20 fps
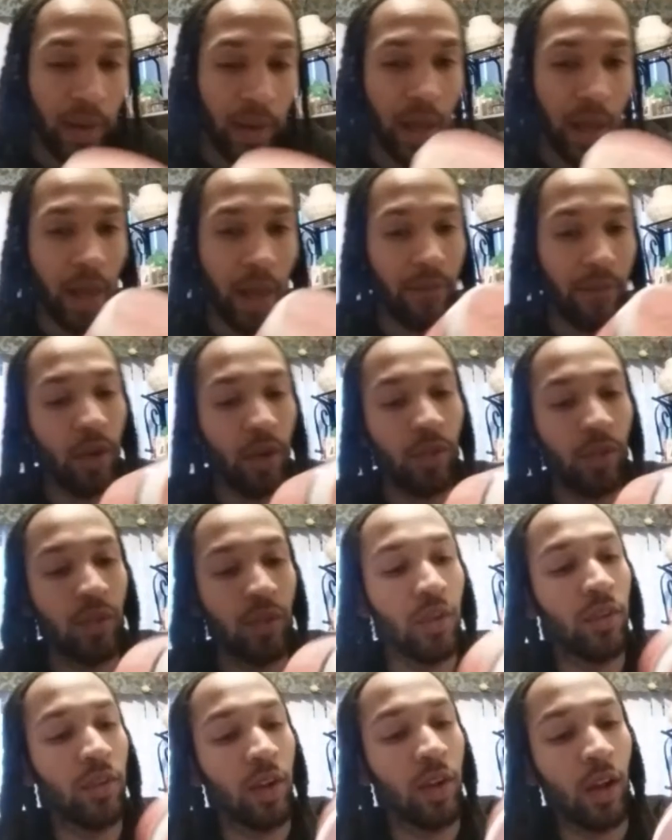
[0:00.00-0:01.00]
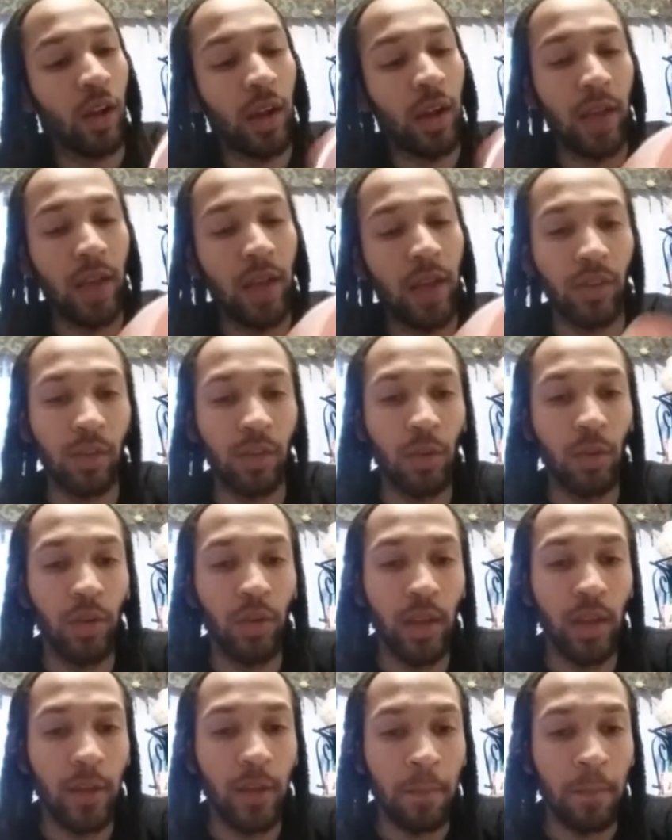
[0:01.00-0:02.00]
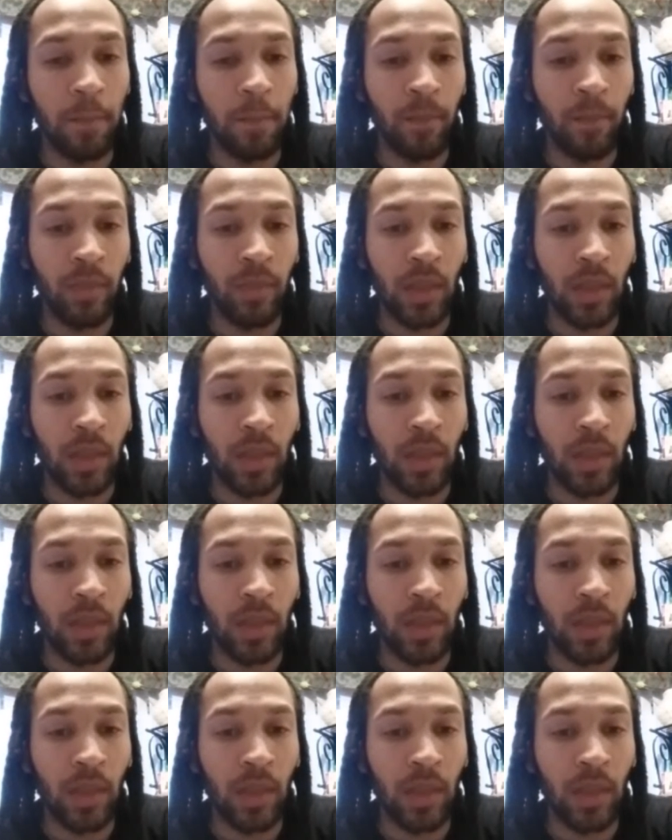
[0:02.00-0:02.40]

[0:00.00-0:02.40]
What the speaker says: When I first used the Curl Enhancer Smoothie,